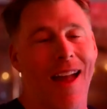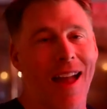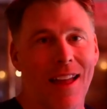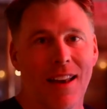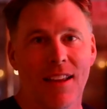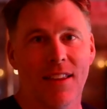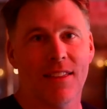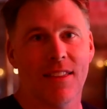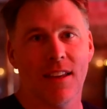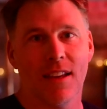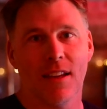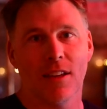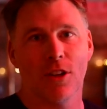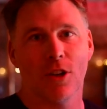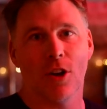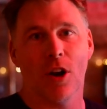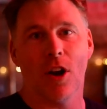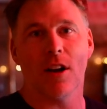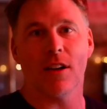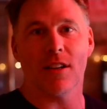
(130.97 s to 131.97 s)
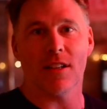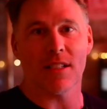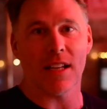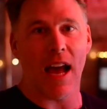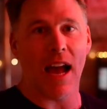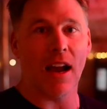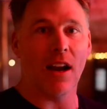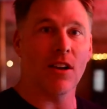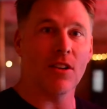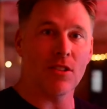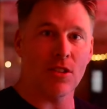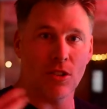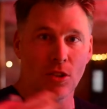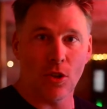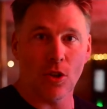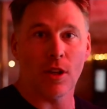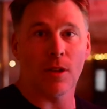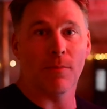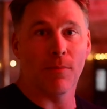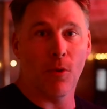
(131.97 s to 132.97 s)
anything your heart desires,
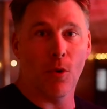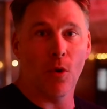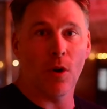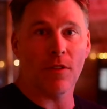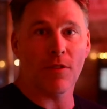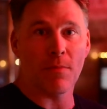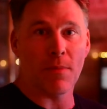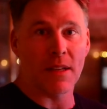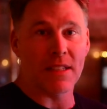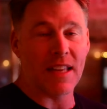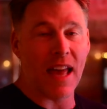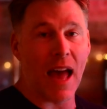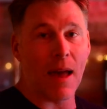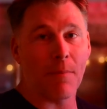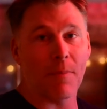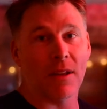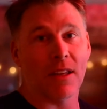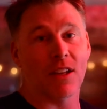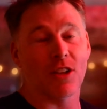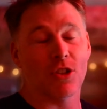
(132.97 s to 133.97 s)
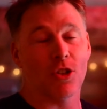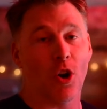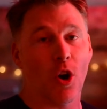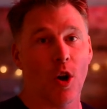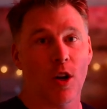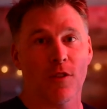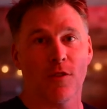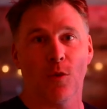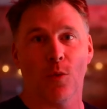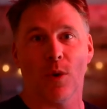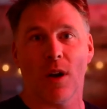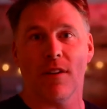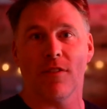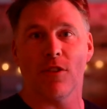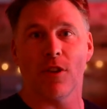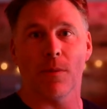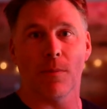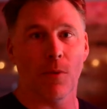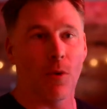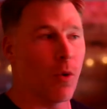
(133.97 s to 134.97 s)
you can pour from the tap and get charged for whatever
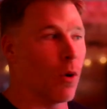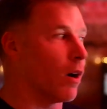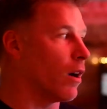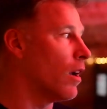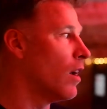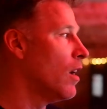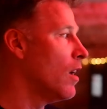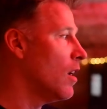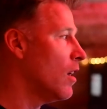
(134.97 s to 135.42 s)
you pour.